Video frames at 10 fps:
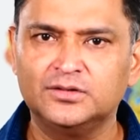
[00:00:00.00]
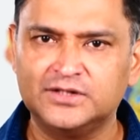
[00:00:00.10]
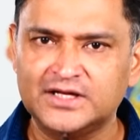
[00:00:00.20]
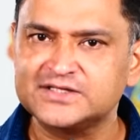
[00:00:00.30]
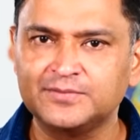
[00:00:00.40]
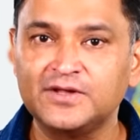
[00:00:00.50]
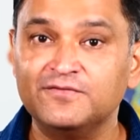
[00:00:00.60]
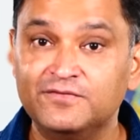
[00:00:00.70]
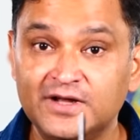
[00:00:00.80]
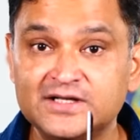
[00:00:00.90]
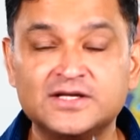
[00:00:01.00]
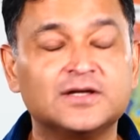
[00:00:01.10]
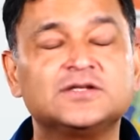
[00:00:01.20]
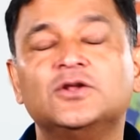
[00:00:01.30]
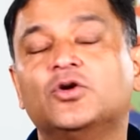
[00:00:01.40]
There is something very
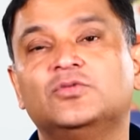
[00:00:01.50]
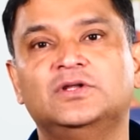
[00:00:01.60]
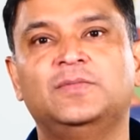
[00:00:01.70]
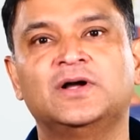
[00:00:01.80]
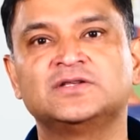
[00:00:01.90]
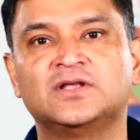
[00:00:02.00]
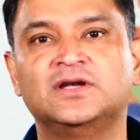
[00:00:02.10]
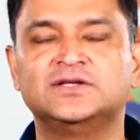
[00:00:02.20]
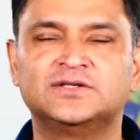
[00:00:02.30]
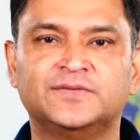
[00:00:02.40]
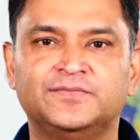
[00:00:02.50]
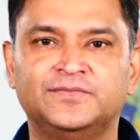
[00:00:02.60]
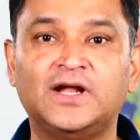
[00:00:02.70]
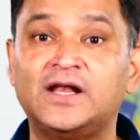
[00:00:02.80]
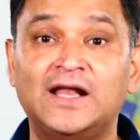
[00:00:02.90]
seriously wrong with the Pakistanis.
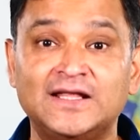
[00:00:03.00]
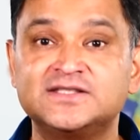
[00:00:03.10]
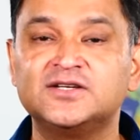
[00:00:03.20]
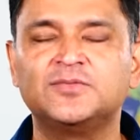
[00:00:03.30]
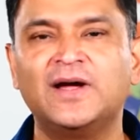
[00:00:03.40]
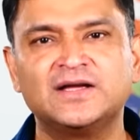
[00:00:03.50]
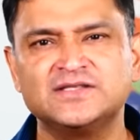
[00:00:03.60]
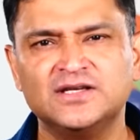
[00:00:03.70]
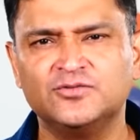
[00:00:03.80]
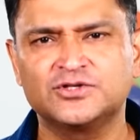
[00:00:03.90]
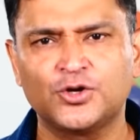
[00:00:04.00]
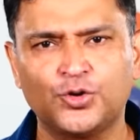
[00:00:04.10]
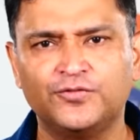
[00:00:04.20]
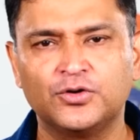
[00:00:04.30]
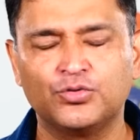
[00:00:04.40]
That Lancet magazine, which I
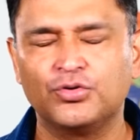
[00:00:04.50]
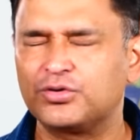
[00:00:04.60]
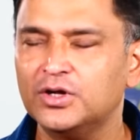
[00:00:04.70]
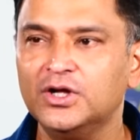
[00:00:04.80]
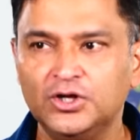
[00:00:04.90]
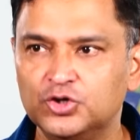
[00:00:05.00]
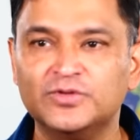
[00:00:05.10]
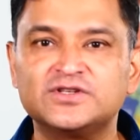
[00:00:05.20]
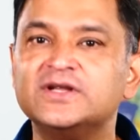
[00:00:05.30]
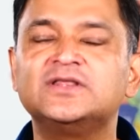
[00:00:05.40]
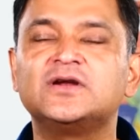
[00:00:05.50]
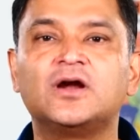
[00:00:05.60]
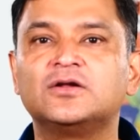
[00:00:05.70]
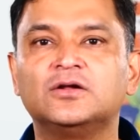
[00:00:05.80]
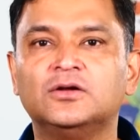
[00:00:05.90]
often quote, you must read that
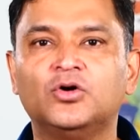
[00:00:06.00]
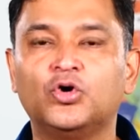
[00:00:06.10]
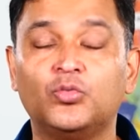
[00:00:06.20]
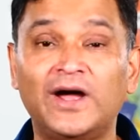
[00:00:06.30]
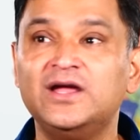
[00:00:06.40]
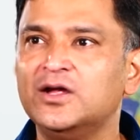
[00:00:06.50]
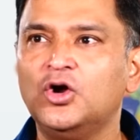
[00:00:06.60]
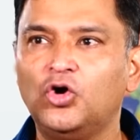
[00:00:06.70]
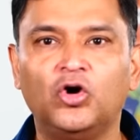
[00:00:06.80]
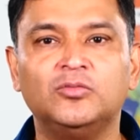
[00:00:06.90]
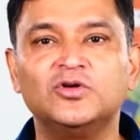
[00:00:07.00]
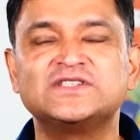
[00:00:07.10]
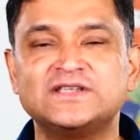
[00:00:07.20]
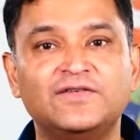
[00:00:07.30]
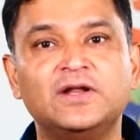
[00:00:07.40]
article on why
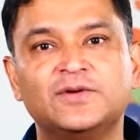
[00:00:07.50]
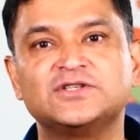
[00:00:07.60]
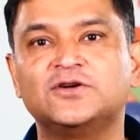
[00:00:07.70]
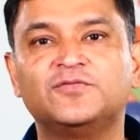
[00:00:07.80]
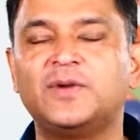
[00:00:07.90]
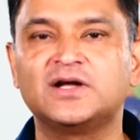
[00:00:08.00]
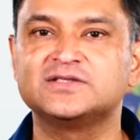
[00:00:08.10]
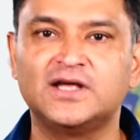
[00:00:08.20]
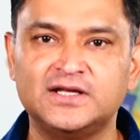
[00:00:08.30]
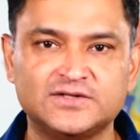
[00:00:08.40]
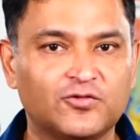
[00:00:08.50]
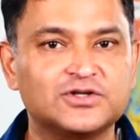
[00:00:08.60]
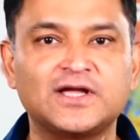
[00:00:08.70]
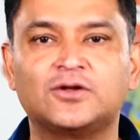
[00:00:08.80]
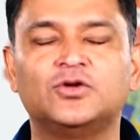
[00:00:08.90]
almost 70% of Pakistanis have
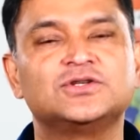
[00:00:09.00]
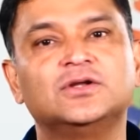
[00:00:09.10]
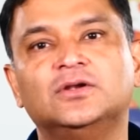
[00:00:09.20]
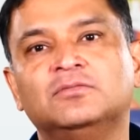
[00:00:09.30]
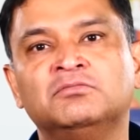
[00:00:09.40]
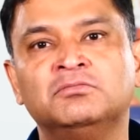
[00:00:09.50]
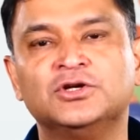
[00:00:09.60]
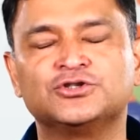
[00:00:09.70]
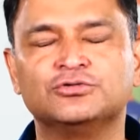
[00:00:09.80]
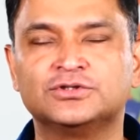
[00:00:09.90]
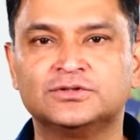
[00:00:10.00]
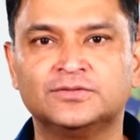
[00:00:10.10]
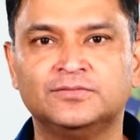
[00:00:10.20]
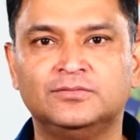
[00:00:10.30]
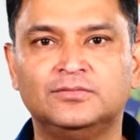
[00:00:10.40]
got psychological issues.
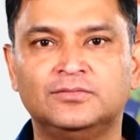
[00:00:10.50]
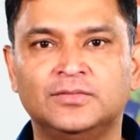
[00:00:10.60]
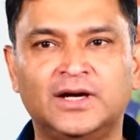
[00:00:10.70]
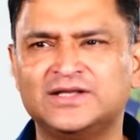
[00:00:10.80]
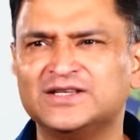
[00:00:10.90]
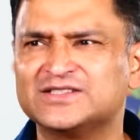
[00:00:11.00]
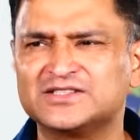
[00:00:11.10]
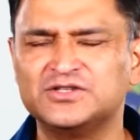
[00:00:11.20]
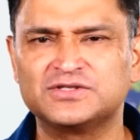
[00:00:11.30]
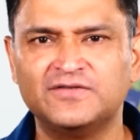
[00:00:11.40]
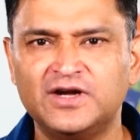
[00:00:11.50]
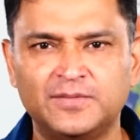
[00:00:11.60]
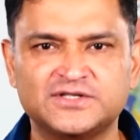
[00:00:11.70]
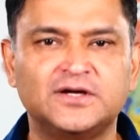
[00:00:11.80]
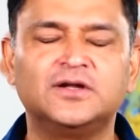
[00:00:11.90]
I think it's 60 or
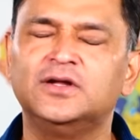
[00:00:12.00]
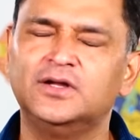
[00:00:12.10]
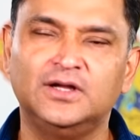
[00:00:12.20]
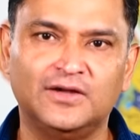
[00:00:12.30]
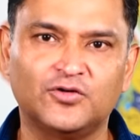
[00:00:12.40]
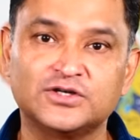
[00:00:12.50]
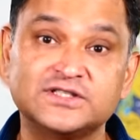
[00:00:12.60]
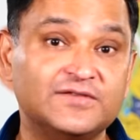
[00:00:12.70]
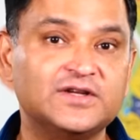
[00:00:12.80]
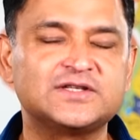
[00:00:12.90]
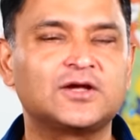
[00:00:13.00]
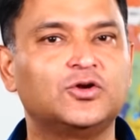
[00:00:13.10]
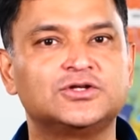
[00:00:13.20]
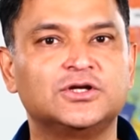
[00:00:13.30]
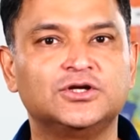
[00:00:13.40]
70%. Have got severe
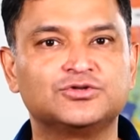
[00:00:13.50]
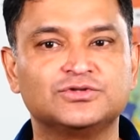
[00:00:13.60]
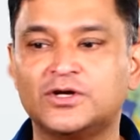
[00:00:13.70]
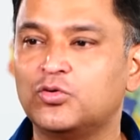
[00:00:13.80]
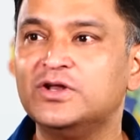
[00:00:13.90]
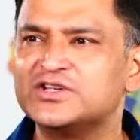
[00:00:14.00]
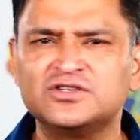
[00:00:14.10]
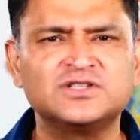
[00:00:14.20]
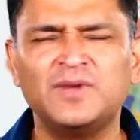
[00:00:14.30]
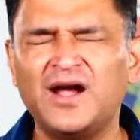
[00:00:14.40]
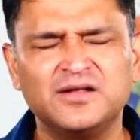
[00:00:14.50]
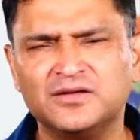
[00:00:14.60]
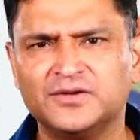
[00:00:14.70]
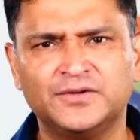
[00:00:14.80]
psychological issues. That whole nation is mad.